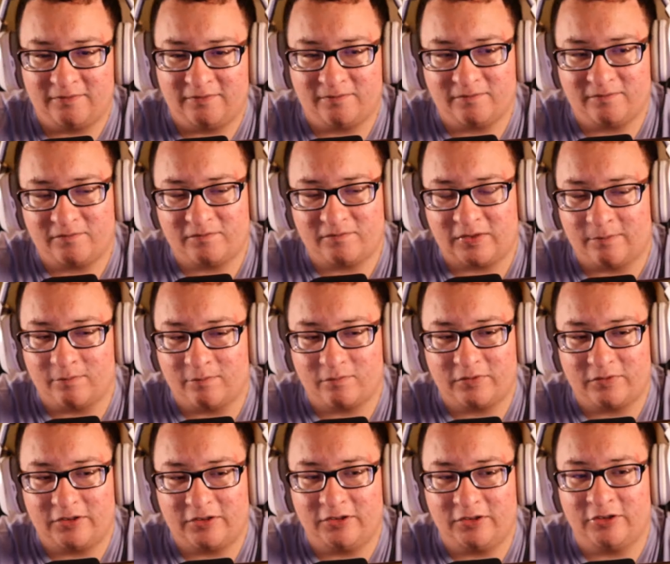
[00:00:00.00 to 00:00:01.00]
from
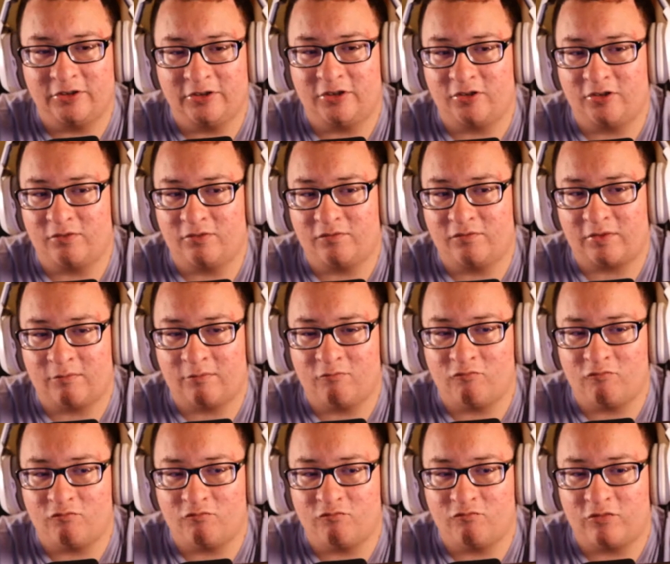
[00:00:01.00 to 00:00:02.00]

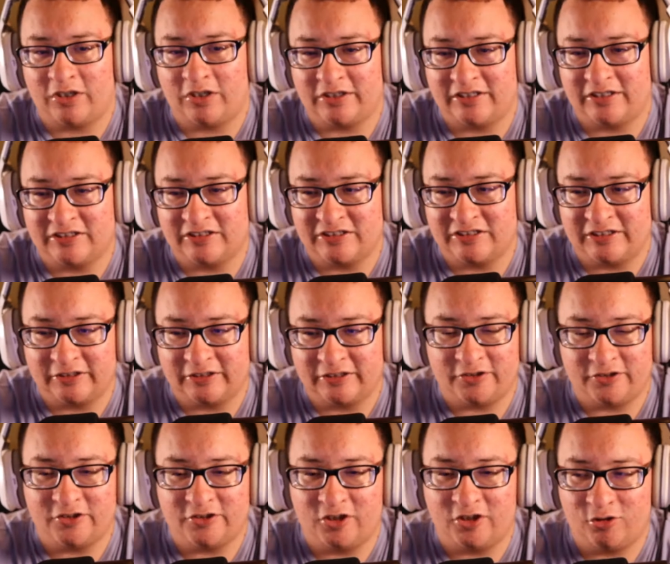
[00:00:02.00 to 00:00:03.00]
what is the
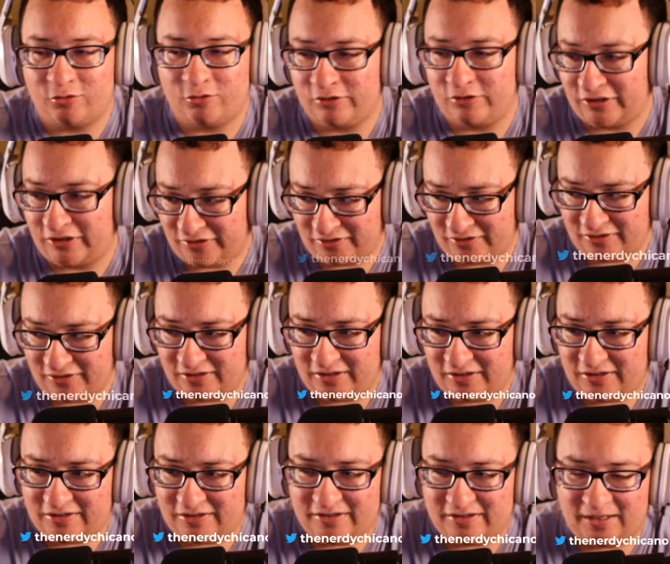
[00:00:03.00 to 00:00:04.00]
unknown, and
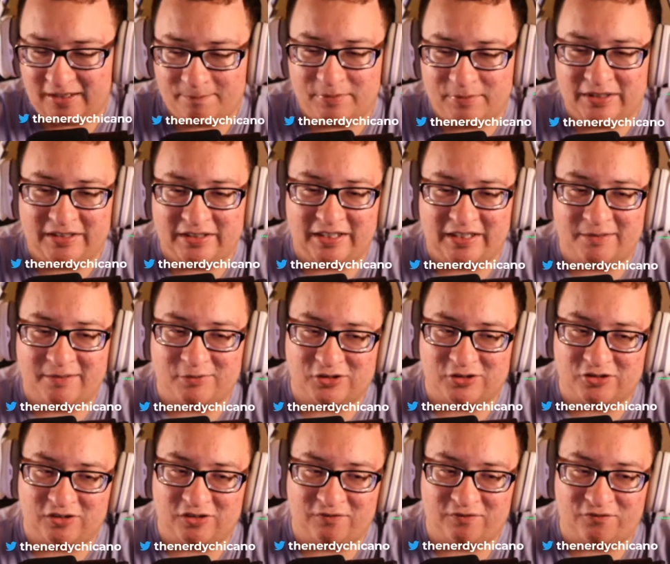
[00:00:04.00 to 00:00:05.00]
not being able
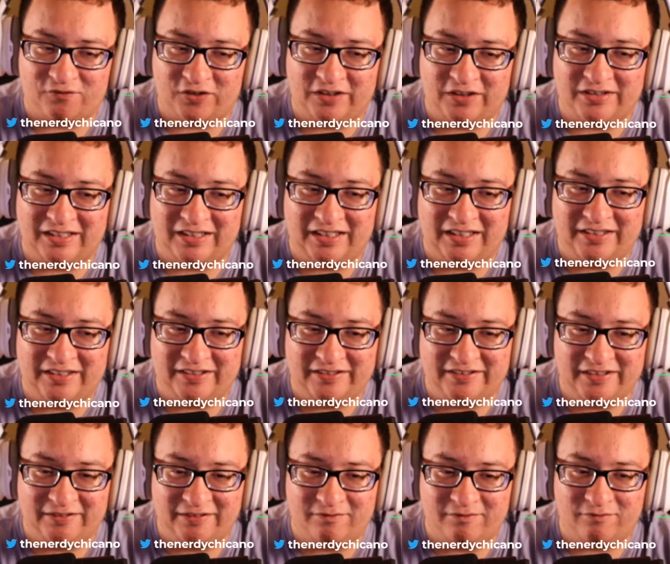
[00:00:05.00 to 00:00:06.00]
to confront that, and
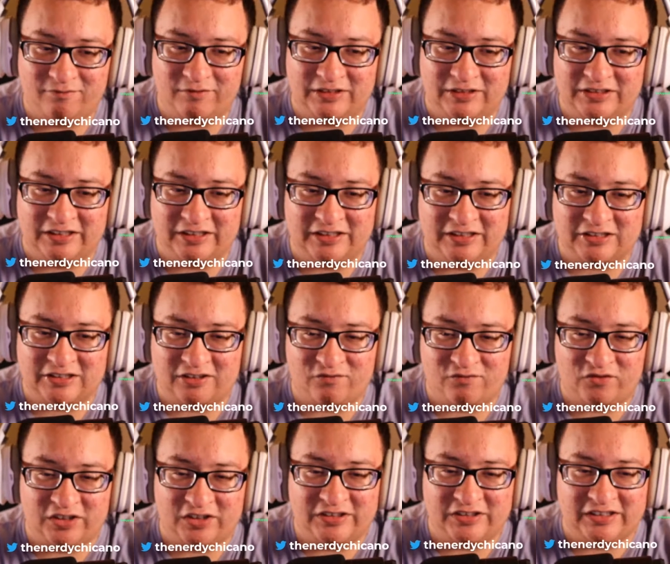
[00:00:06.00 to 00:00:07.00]
then when it is
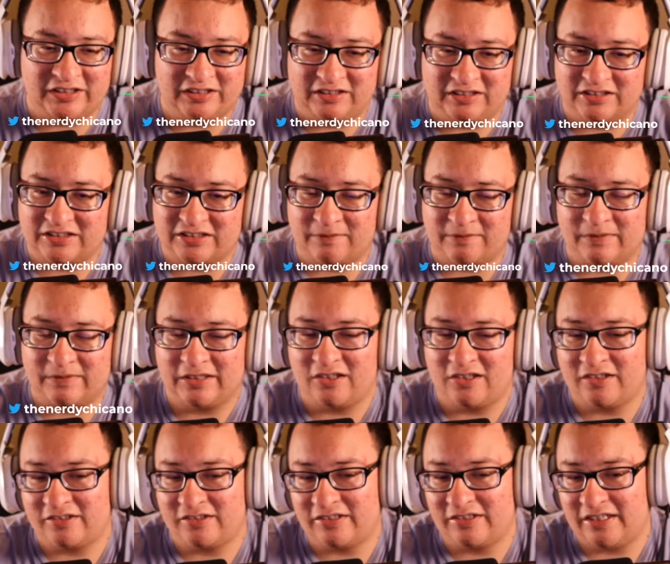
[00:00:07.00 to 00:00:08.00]
confronted, it is something
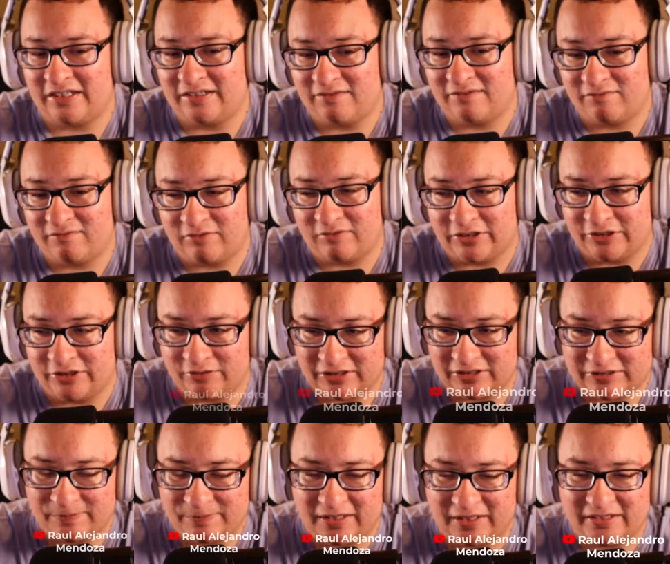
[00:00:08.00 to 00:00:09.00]
other than what you
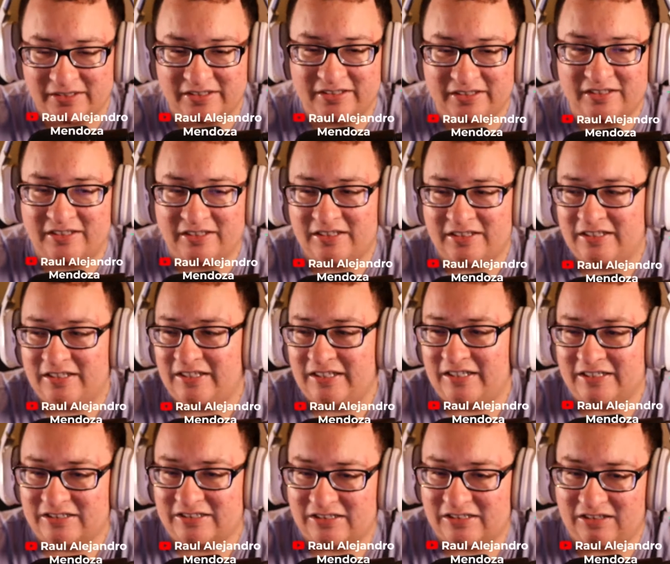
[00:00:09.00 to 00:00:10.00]
expected.
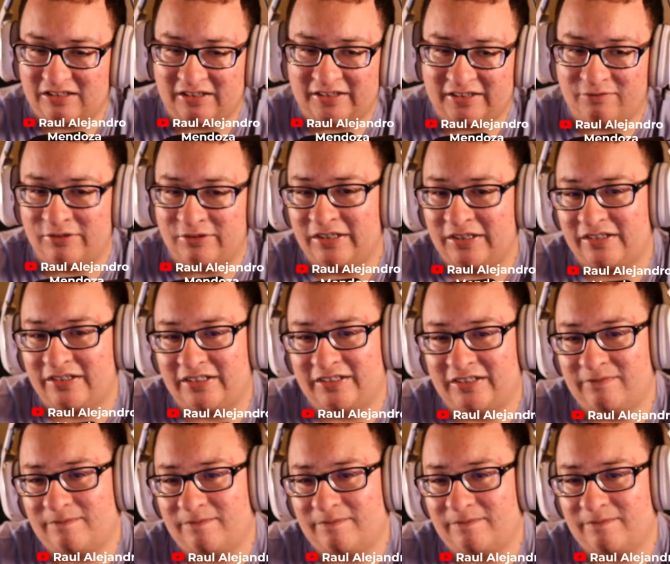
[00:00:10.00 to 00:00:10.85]
It's like really